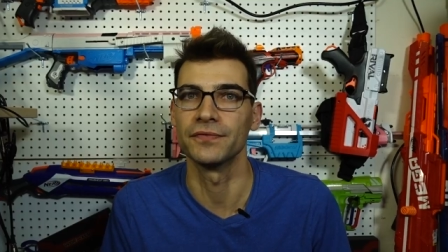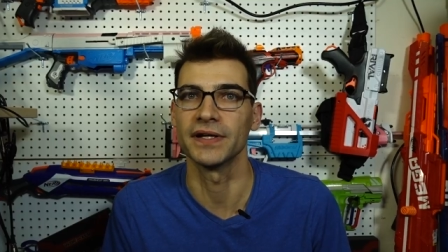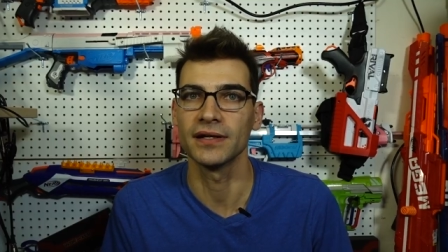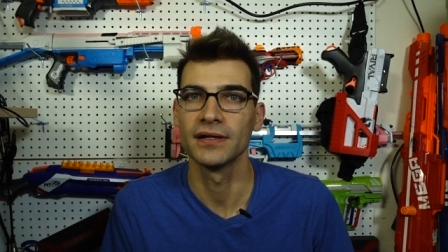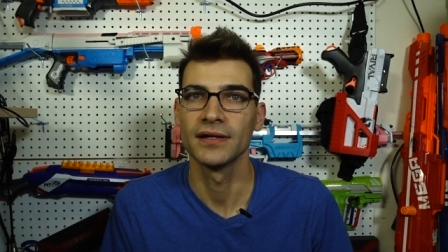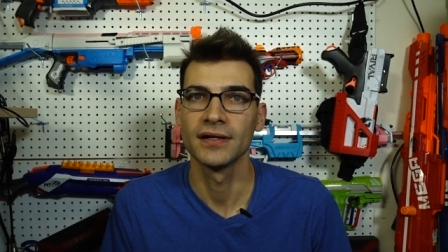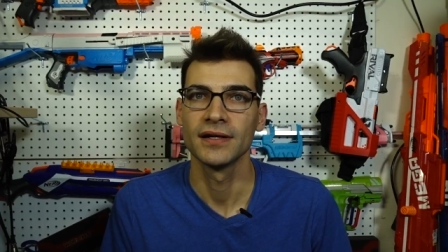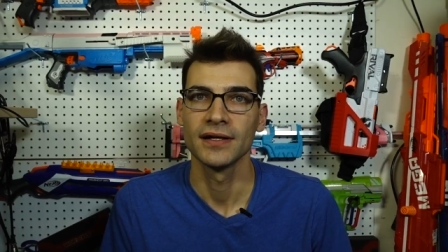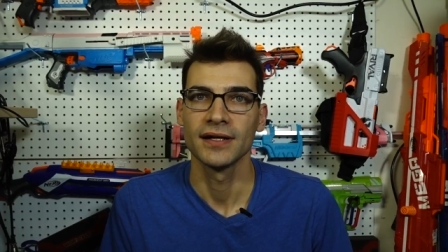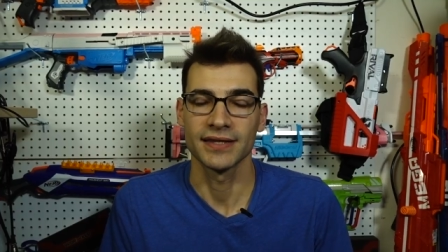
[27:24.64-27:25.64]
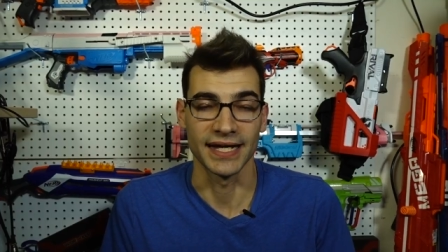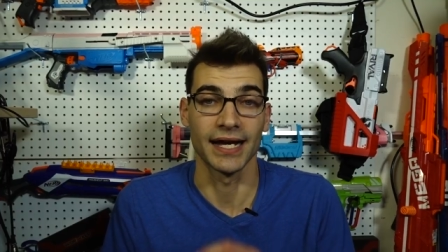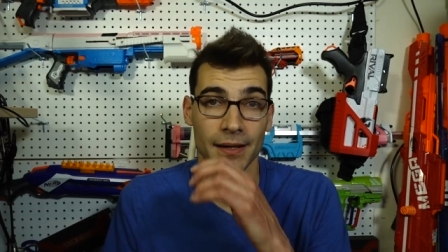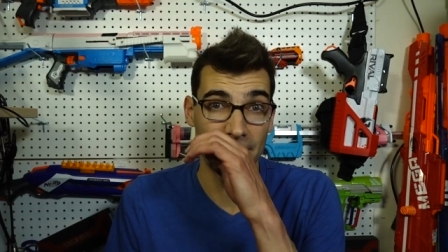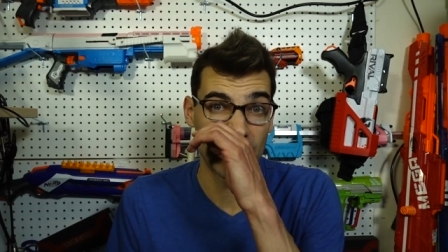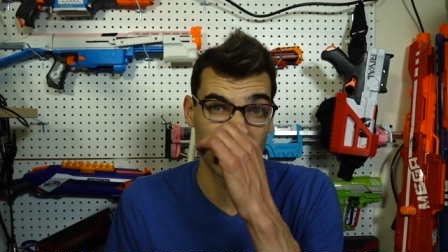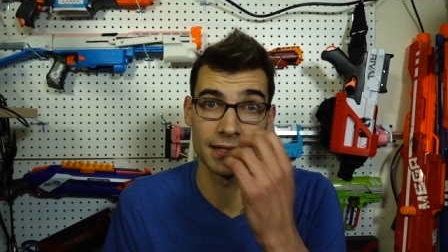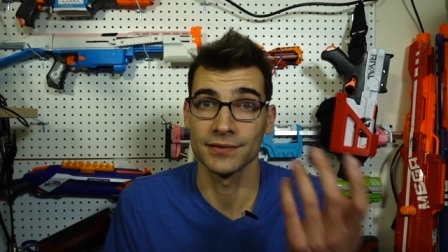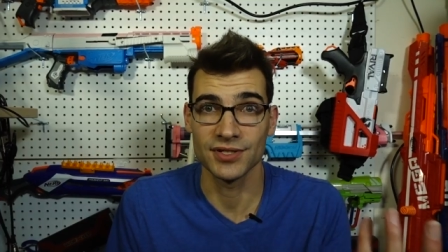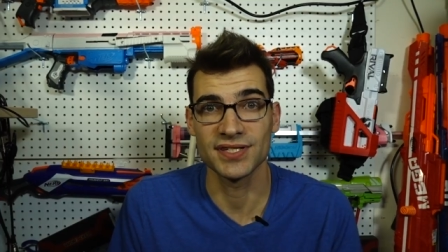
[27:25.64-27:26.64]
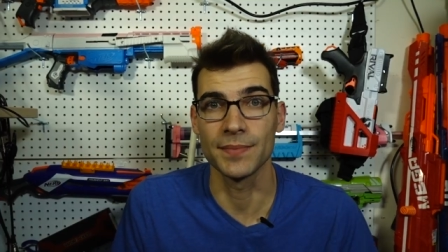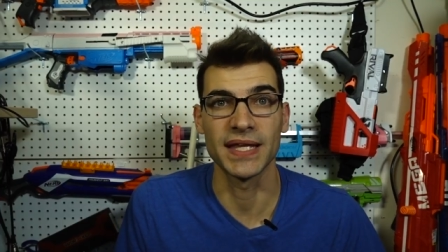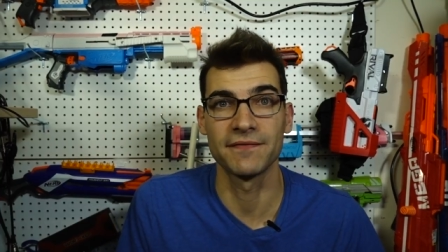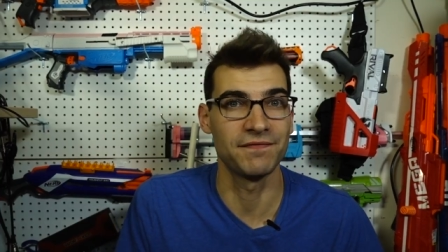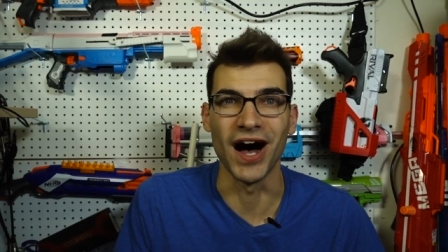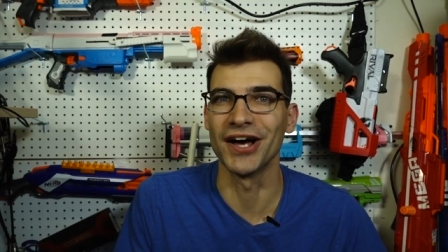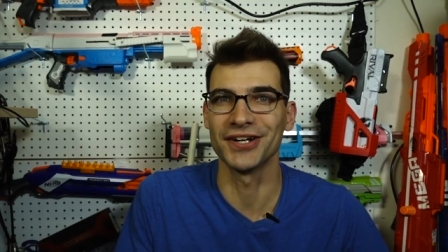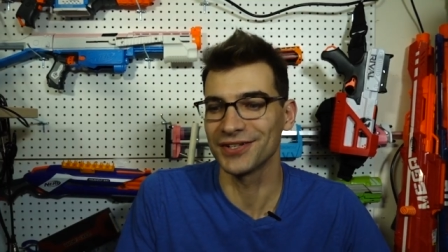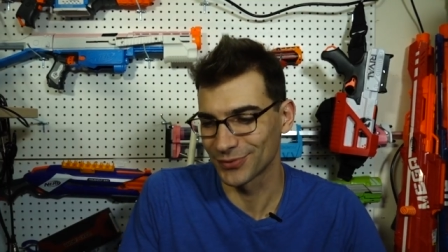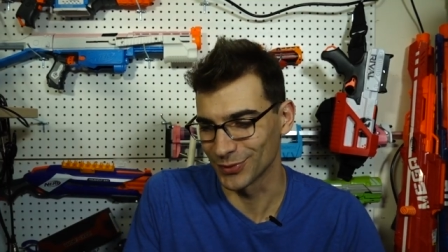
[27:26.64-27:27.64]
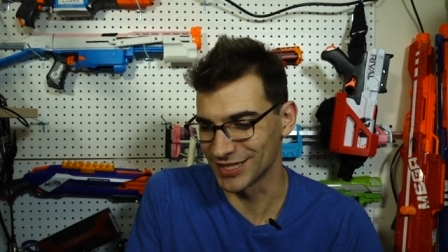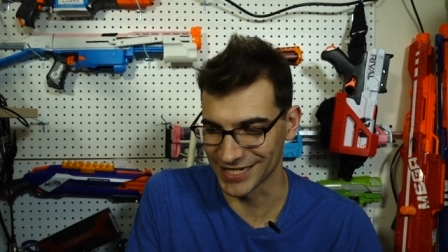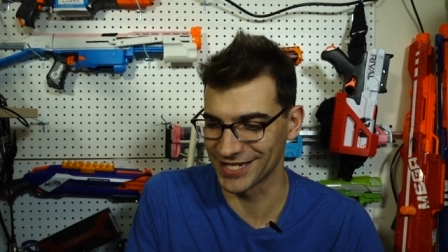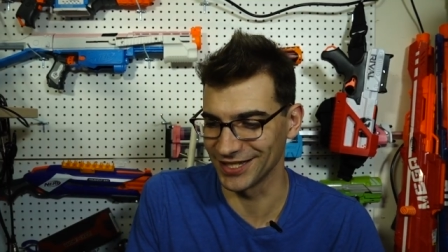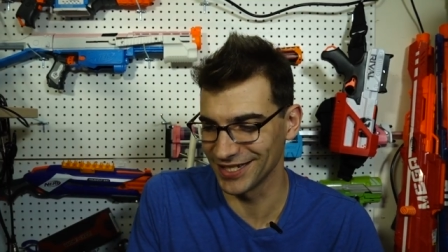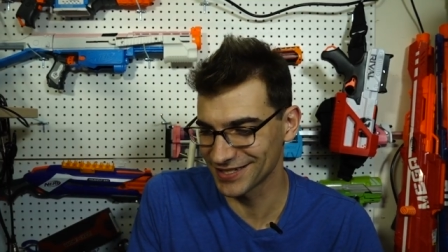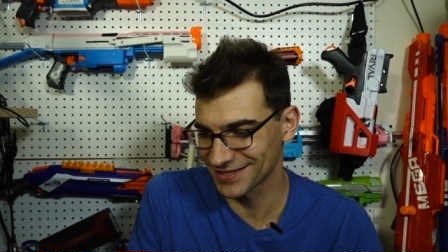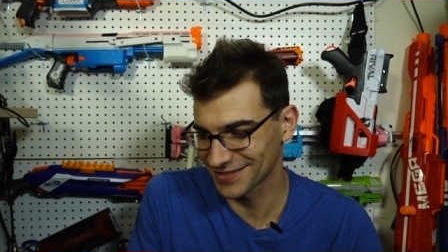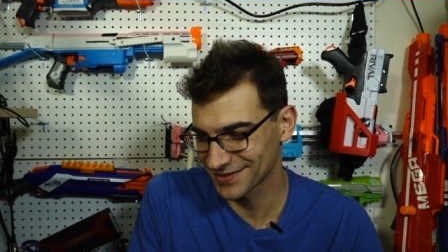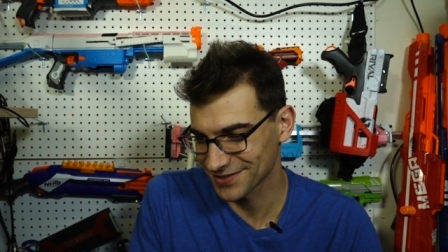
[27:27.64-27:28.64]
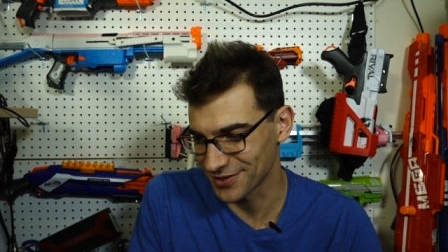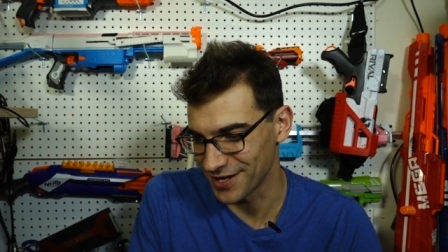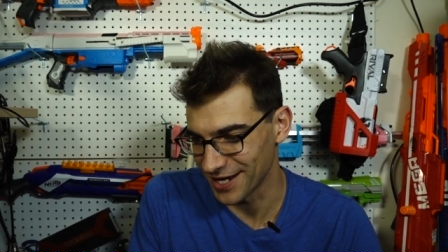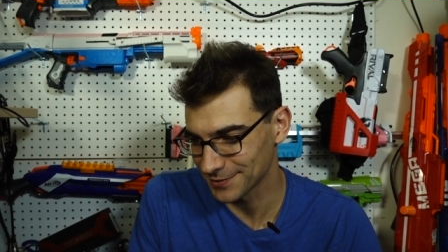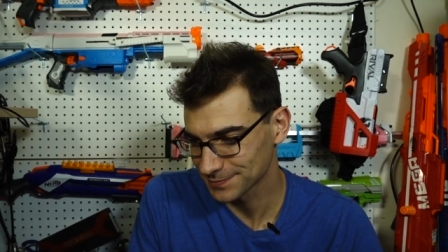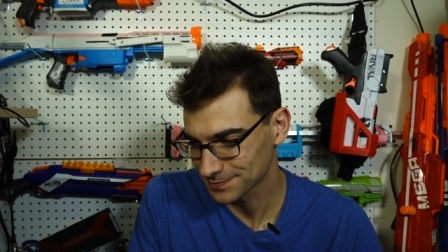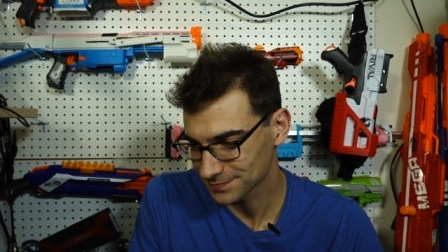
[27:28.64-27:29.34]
goofy. Thinking about it, just something fun, ridiculous. Yeah.